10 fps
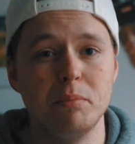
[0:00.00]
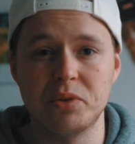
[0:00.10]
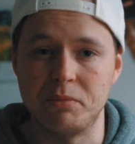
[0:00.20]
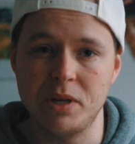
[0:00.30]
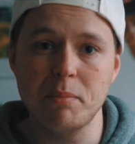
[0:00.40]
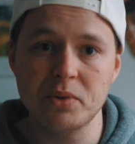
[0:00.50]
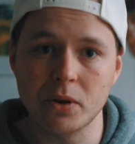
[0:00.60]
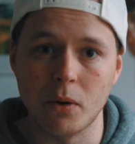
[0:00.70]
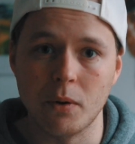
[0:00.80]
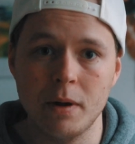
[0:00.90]
in Premiere
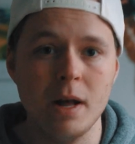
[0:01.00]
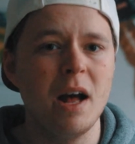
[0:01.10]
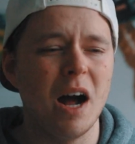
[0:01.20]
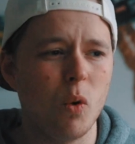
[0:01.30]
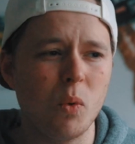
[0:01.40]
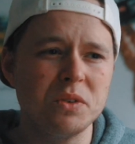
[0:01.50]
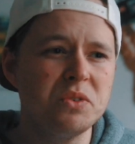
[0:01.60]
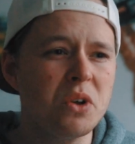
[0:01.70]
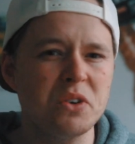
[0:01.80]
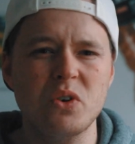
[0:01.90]
Pro. I will
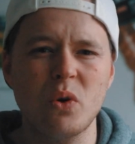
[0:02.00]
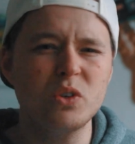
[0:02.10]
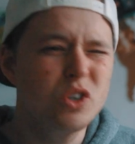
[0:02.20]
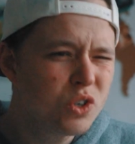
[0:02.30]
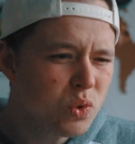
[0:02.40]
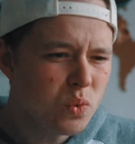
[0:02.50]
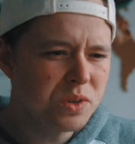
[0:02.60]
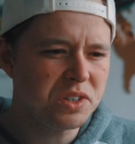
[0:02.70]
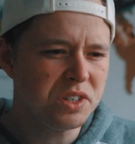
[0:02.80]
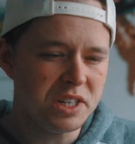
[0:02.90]
not go
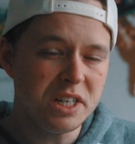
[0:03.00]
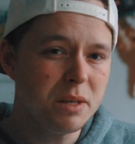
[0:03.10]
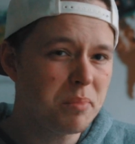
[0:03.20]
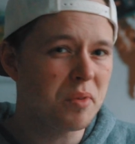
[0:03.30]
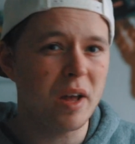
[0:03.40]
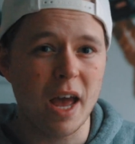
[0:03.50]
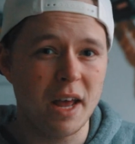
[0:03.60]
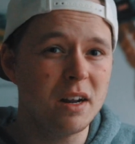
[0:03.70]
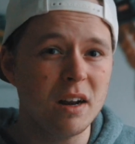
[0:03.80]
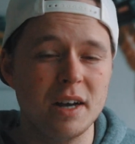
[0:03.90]
too deep
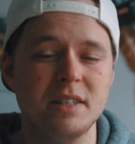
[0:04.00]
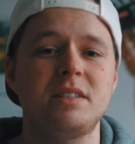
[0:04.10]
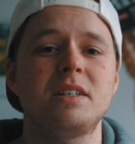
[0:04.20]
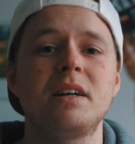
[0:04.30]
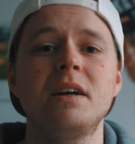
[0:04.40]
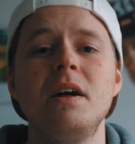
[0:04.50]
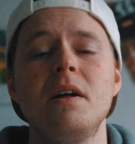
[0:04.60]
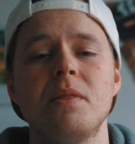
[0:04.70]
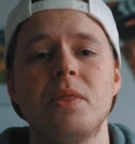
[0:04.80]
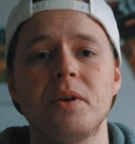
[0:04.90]
analyzing
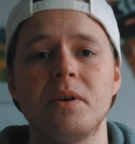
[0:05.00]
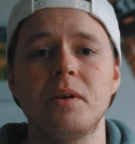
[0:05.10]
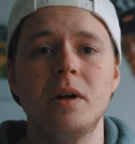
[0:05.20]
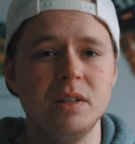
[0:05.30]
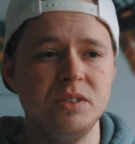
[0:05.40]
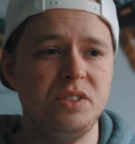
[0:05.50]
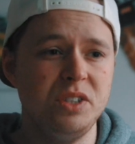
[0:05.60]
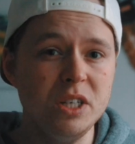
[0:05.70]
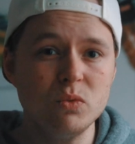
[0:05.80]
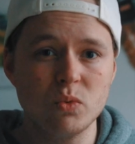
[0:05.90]
the
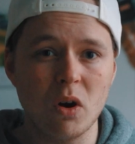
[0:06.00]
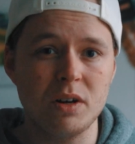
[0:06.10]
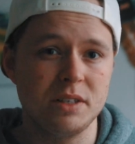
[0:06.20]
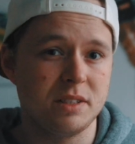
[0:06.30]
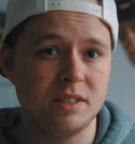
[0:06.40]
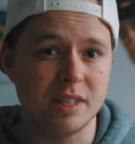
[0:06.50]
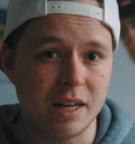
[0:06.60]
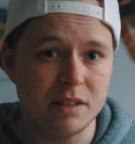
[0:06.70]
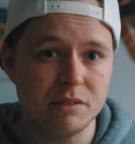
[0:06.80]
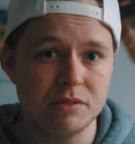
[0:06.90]
ZRAW
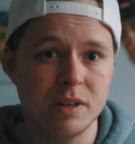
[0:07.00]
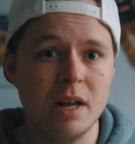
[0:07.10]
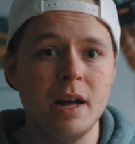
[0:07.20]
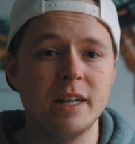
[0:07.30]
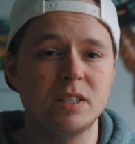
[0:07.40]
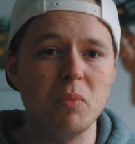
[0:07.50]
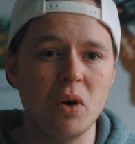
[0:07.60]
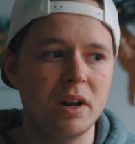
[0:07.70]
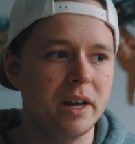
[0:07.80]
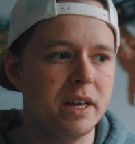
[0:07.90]
itself. It's
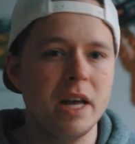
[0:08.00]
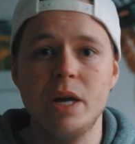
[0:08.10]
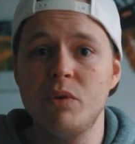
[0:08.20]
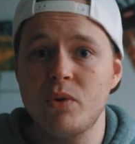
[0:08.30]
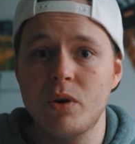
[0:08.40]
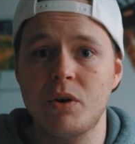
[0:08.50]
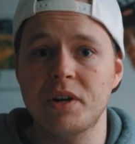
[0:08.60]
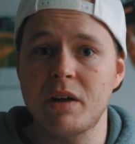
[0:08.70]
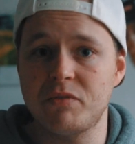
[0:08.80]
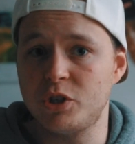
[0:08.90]
more like if you're
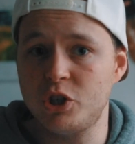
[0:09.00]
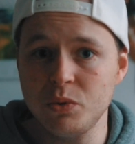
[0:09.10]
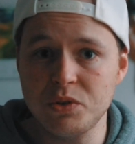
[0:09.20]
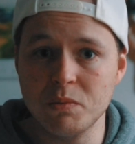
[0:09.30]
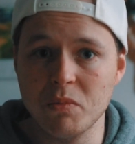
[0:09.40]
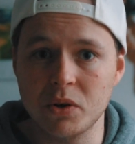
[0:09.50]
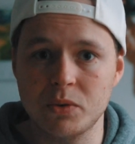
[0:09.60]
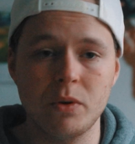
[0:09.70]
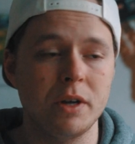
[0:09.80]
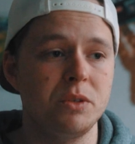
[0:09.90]
gonna have a shoot
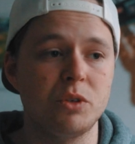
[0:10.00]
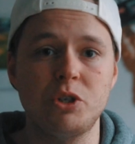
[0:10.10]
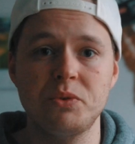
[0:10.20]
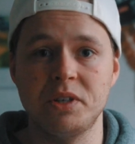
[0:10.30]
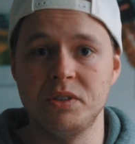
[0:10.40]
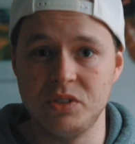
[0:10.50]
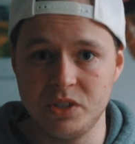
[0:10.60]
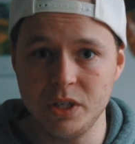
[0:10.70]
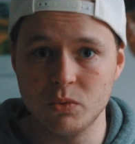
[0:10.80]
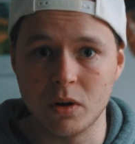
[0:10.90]
tomorrow and you're shooting
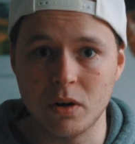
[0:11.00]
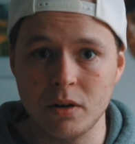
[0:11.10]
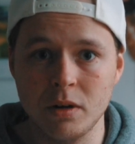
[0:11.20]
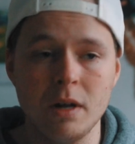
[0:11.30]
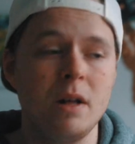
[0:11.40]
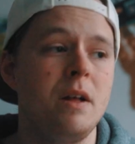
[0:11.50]
ZRAW